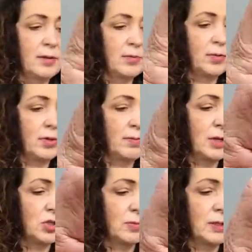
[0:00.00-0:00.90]
with the
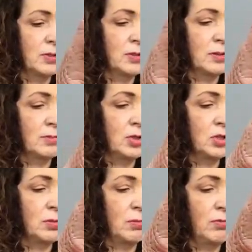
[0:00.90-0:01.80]
measurements? Let me
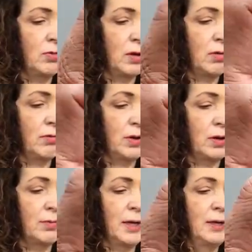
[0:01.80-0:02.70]
just move that over a
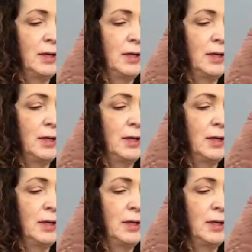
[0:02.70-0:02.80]
little bit.